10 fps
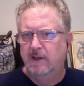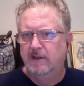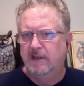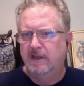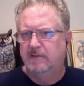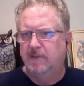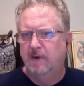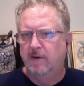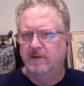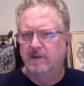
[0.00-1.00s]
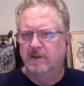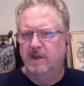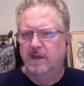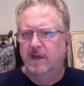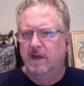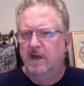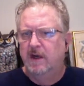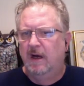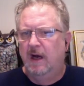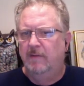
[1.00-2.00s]
State Spartans.
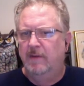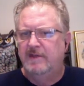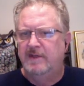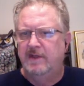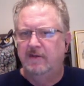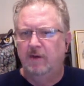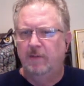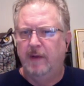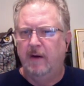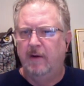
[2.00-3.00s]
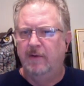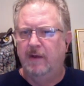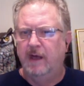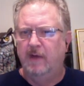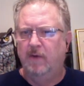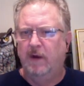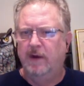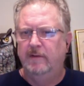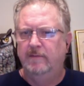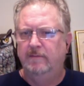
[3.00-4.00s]
I missed the occult power thing. Hey,
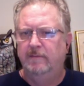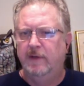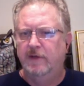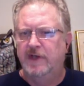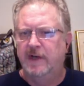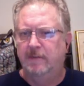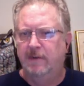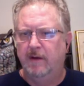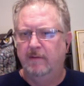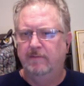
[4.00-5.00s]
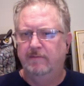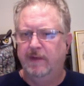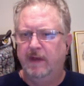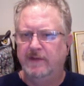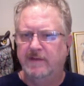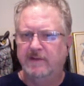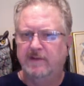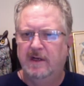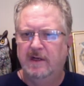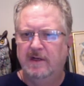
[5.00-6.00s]
Juana. Bill Shenenblom. Yes.
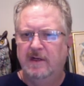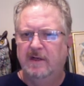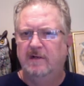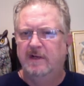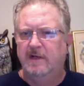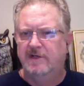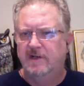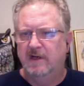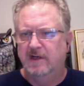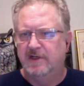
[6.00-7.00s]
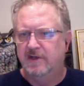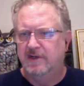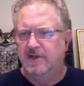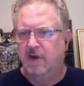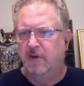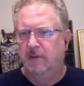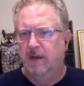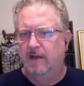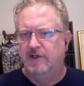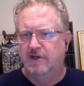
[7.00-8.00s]
Yes,
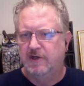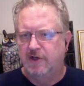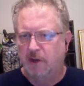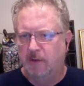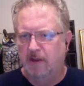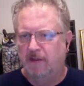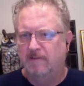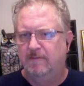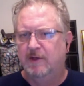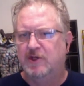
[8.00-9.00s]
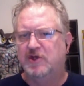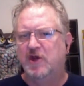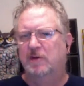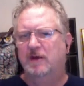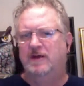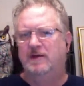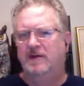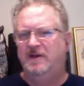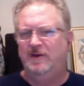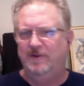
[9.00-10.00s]
Schnobelin. Bill Schnobelin,
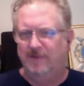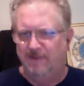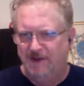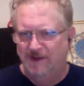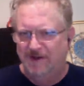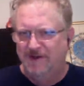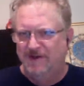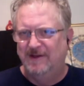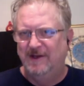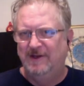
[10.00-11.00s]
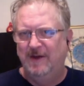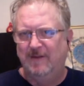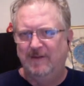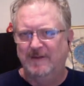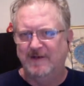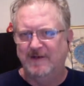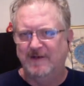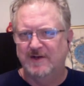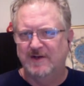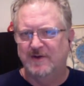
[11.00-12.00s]
thank you. Thank you, Equicentric.
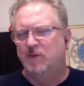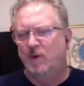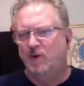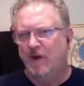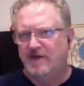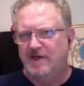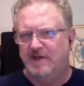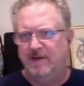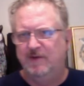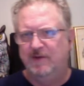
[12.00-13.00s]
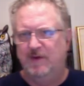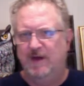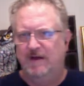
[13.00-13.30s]
He's worth watching, by the way.